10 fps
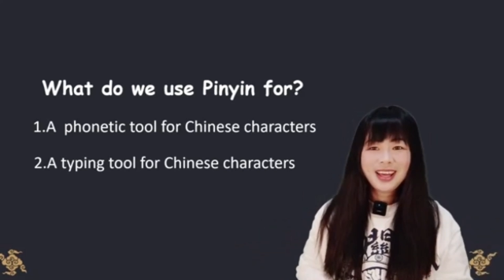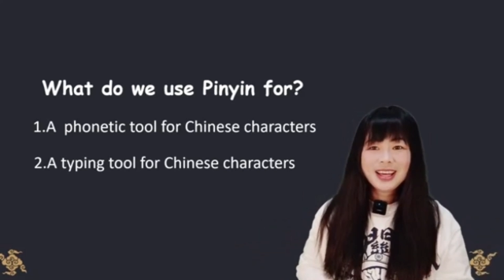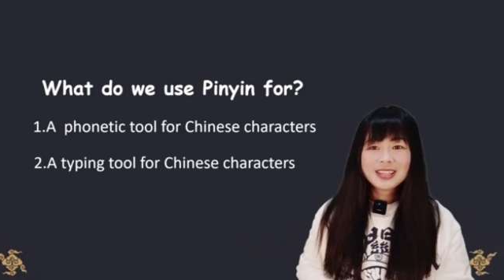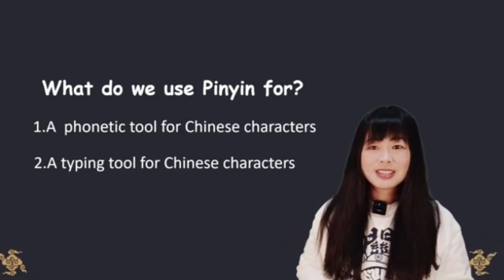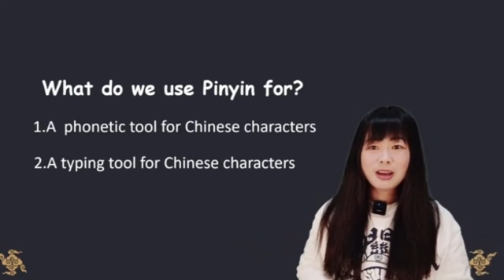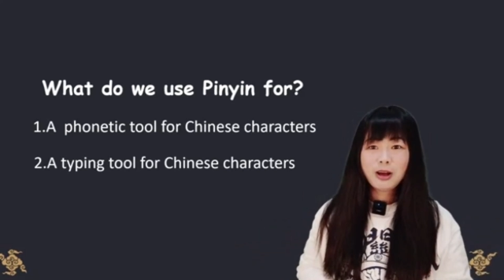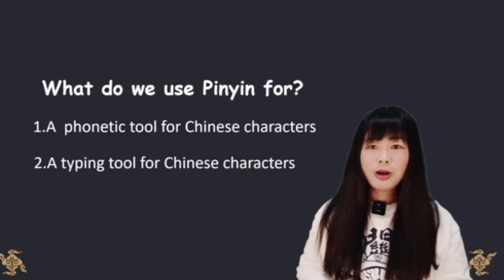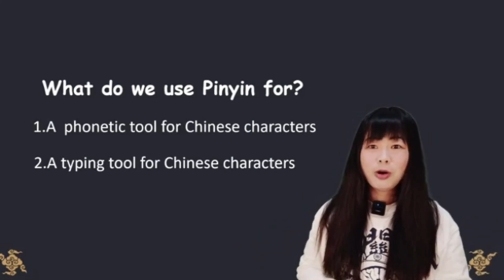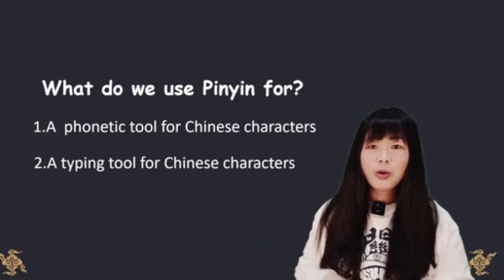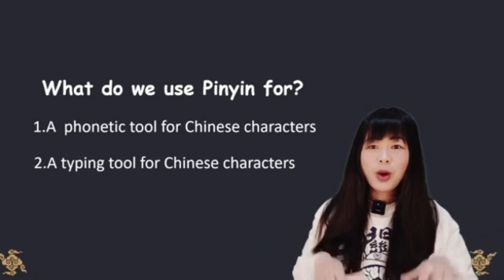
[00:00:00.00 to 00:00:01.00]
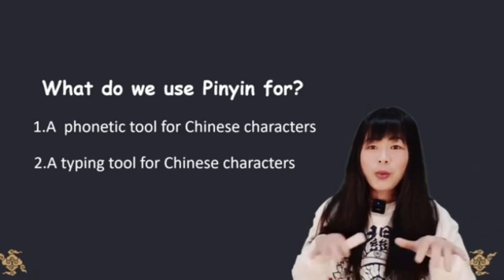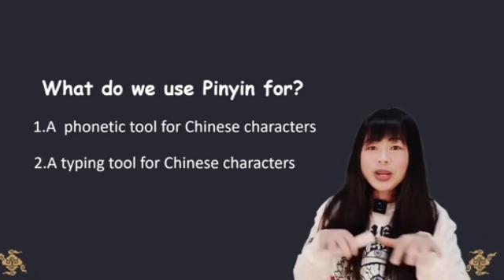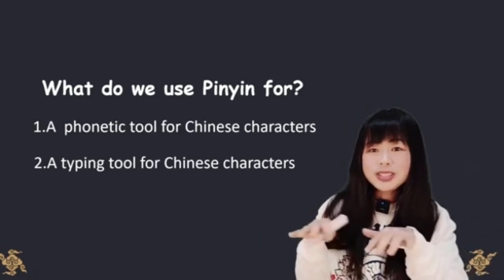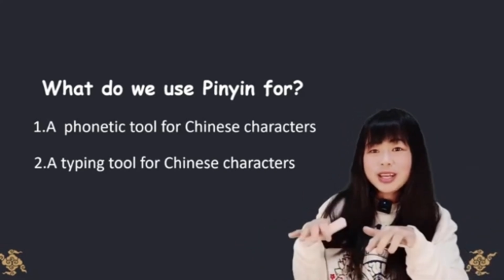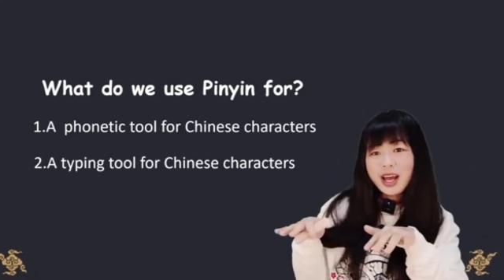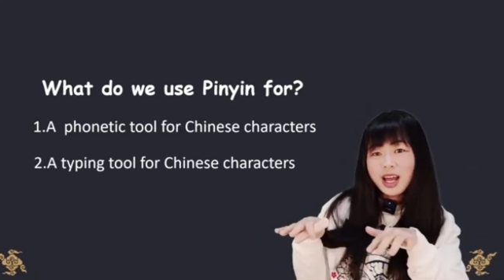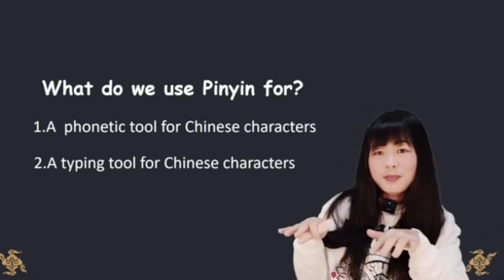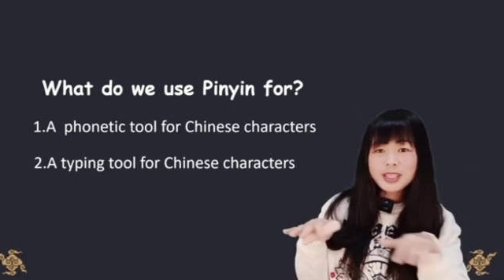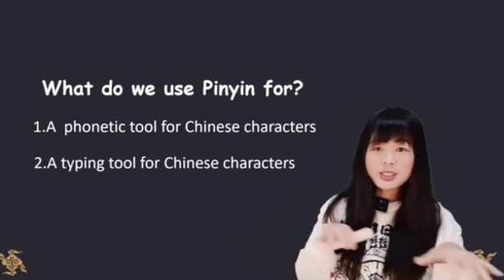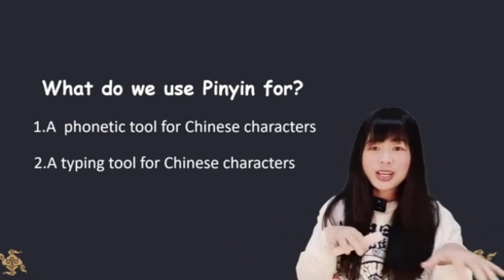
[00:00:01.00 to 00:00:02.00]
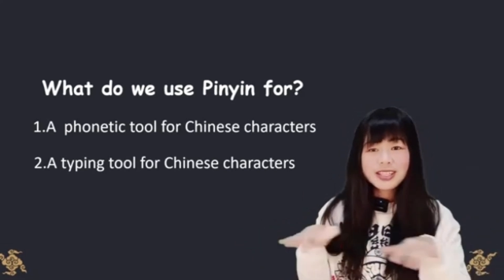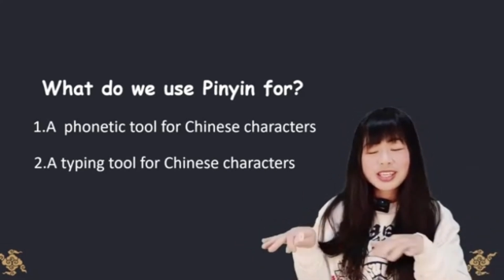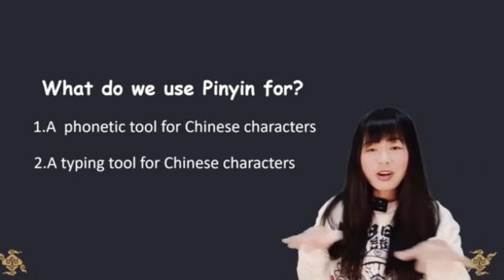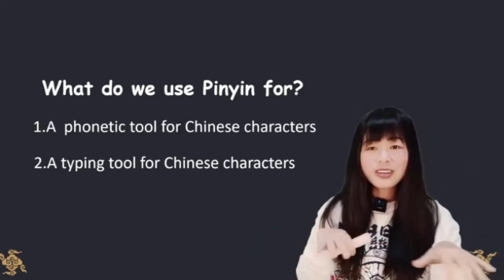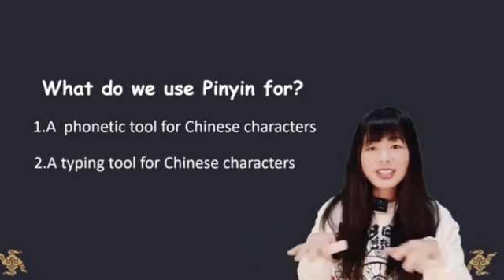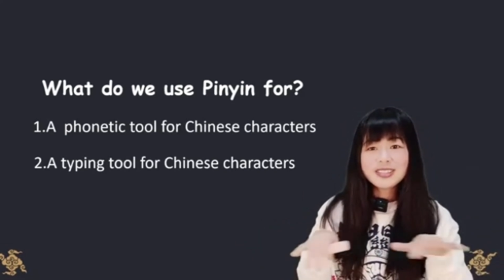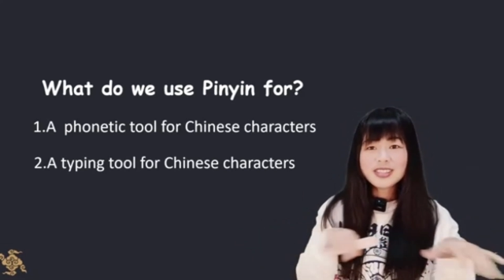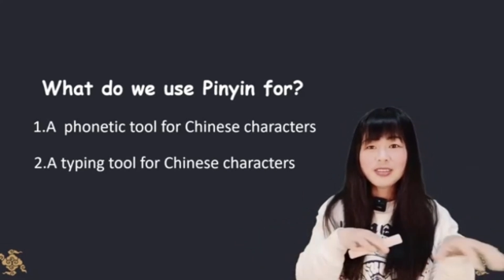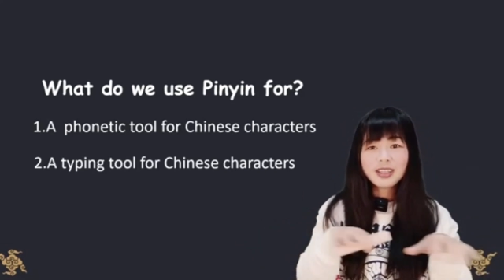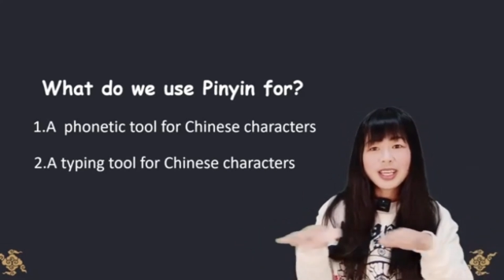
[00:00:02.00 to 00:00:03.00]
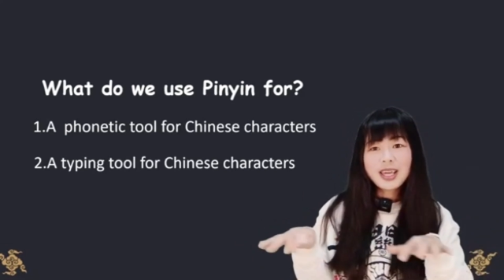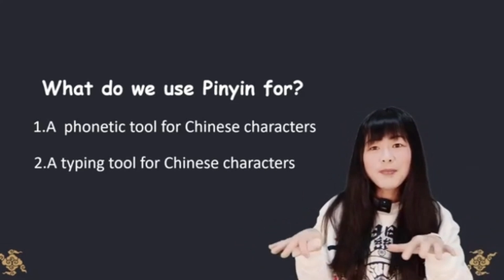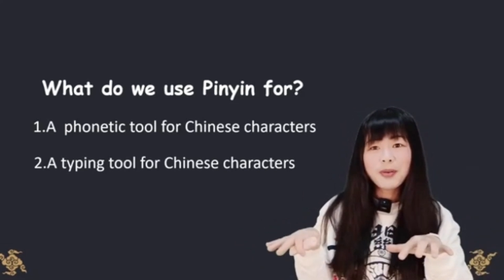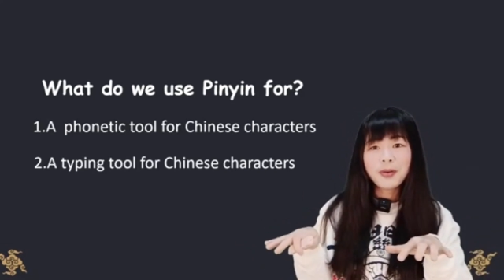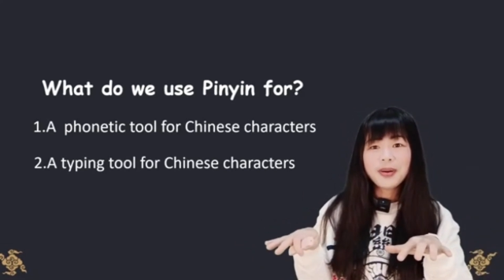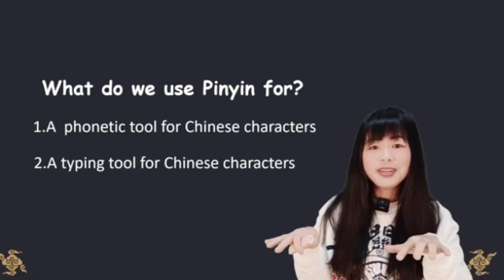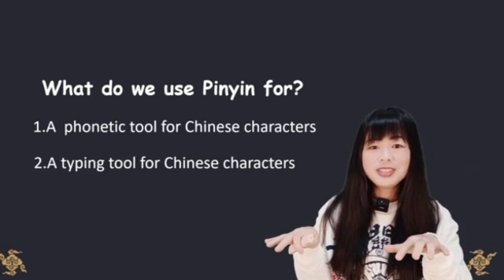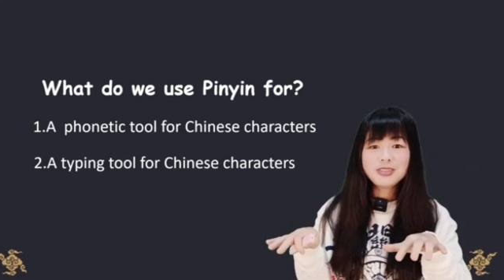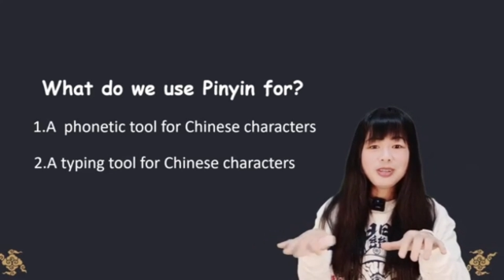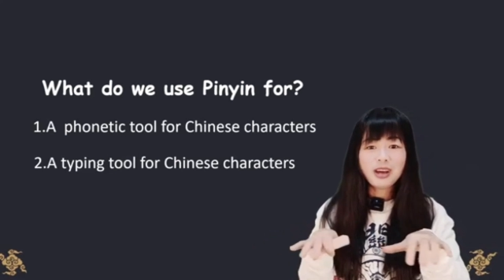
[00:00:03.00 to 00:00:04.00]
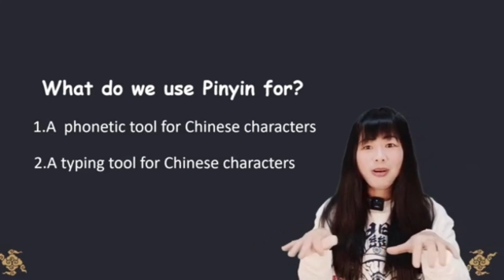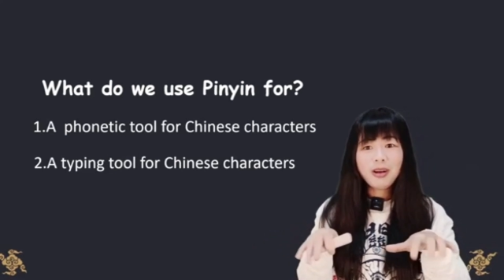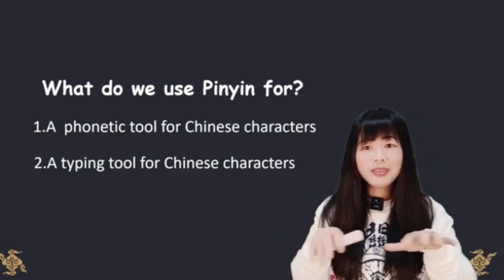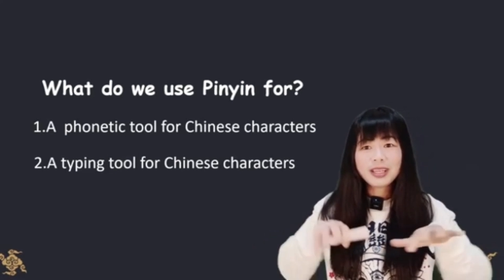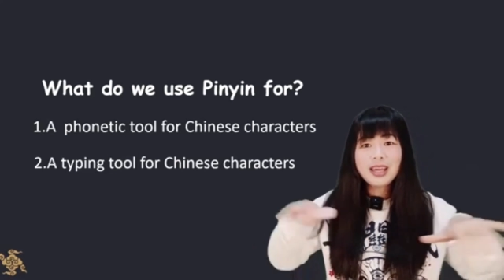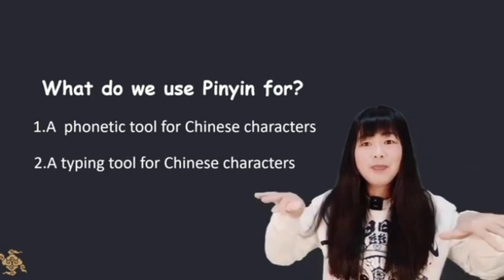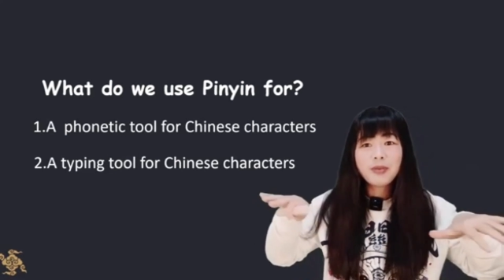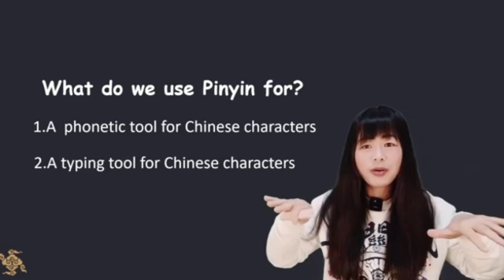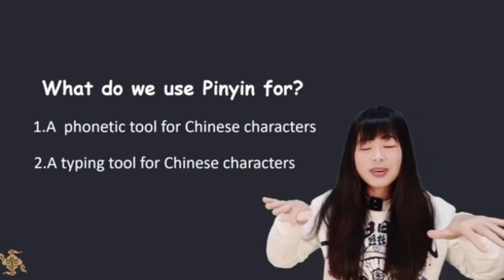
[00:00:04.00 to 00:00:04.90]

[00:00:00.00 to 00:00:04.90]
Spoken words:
So when we type the Chinese characters on the keyboard, on the keyboard,